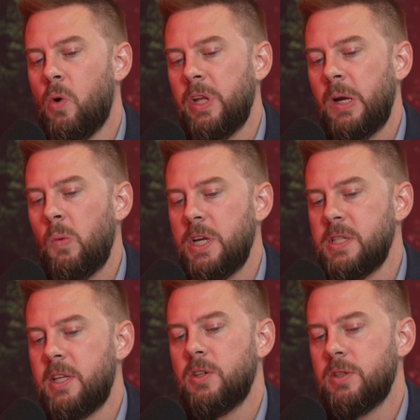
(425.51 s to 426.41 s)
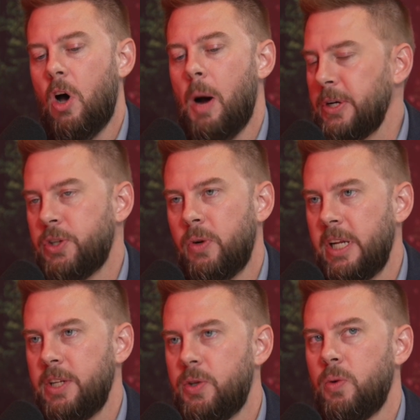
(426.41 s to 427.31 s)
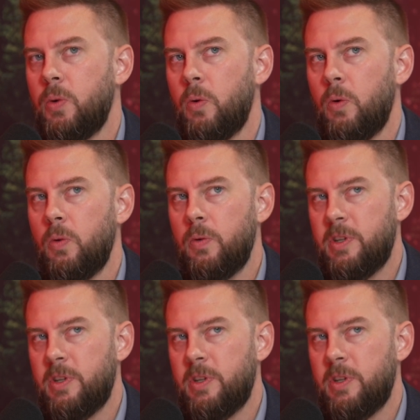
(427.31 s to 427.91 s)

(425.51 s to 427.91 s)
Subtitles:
Holding was there's opportunity to